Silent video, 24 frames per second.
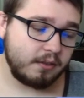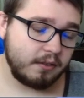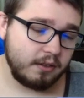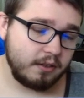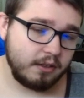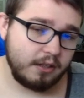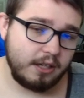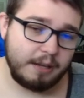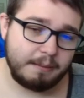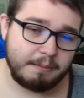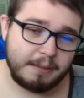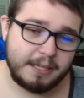
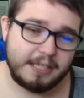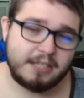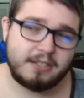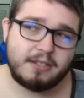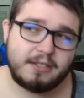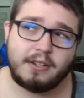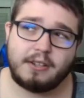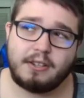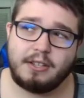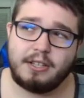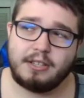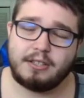it
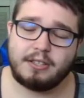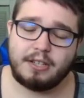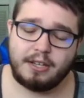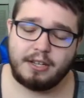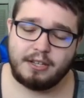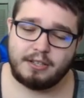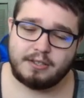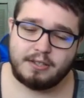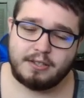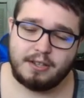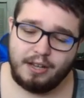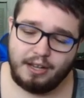basically
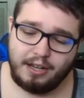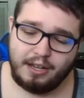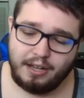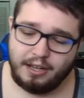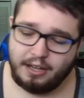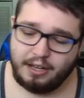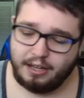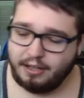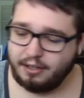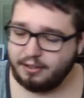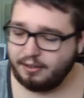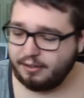takes
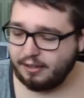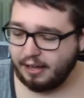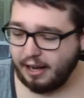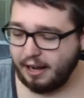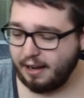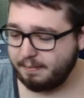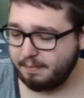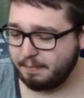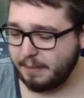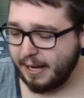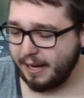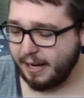a
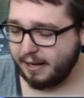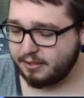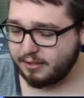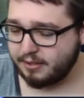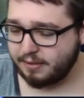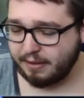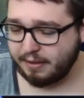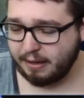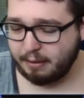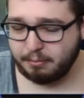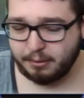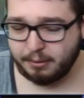
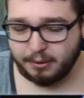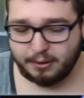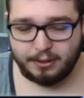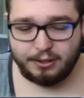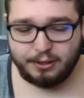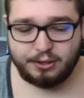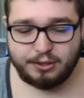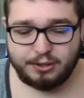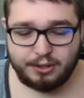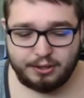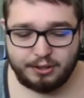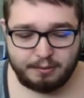non-passive
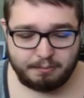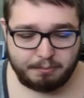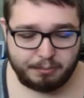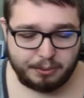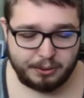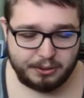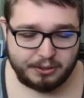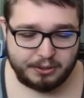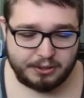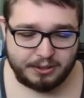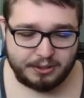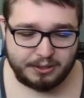application and
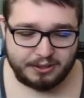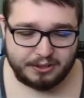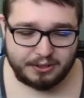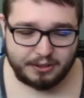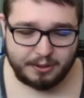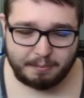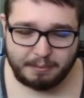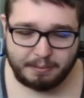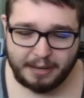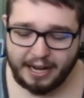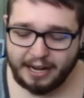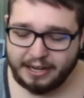puts it
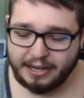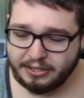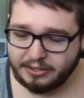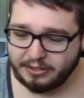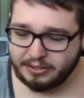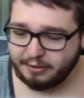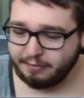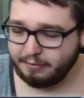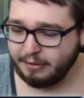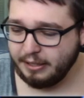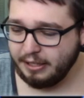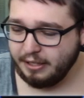into
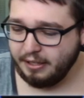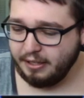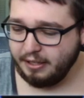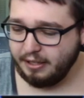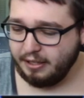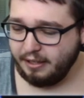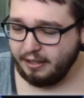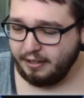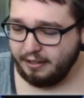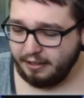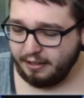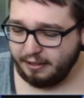passive.
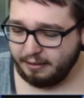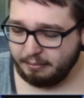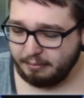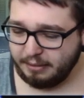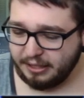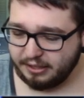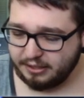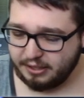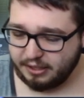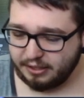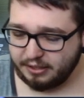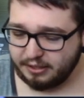It
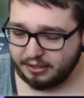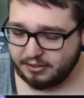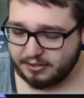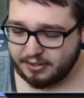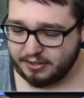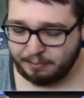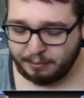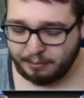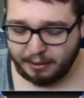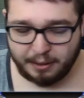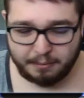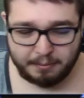may take a
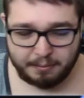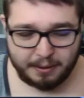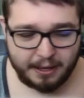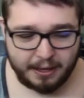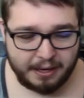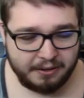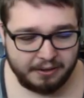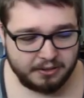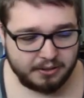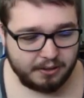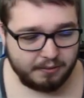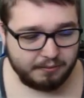
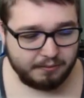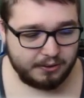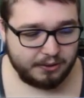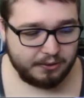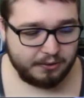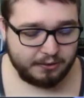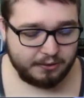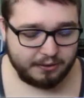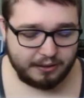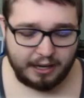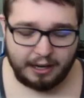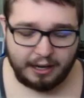semi-passive
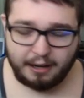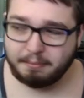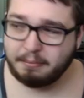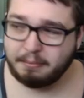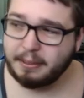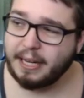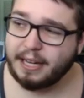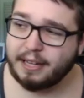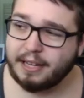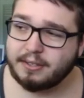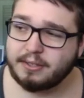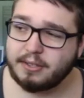to
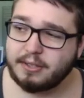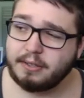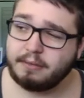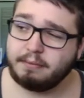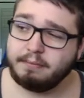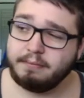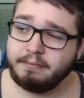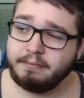non-passive.